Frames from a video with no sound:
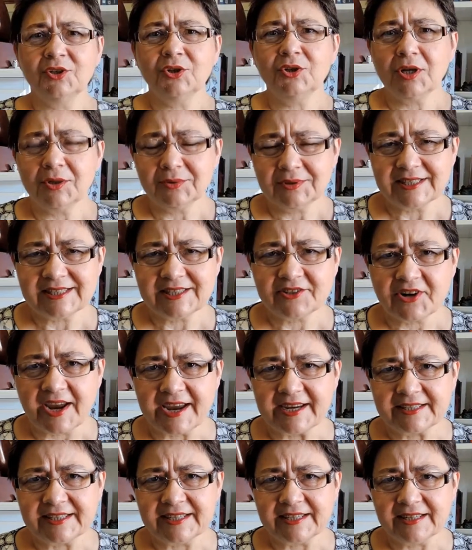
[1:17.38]
You know this
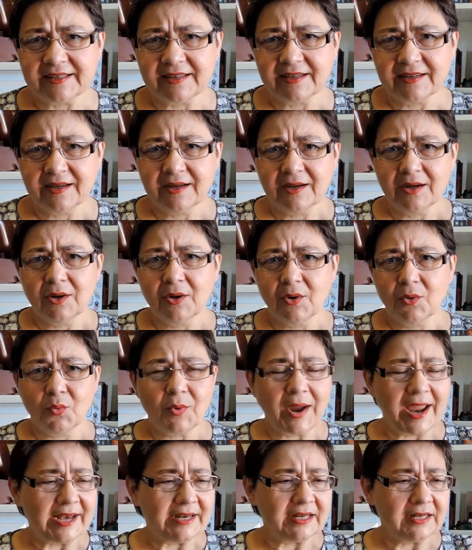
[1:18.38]
rating?
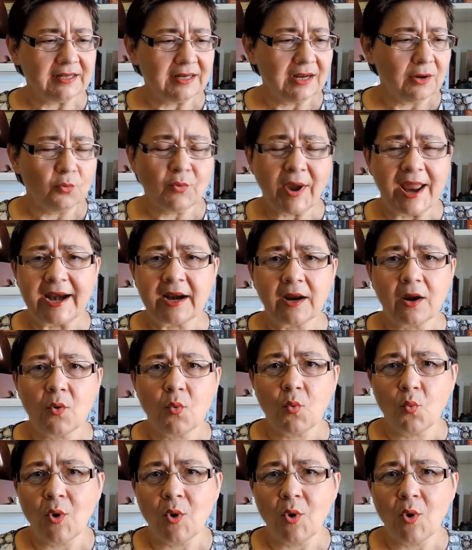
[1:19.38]
Where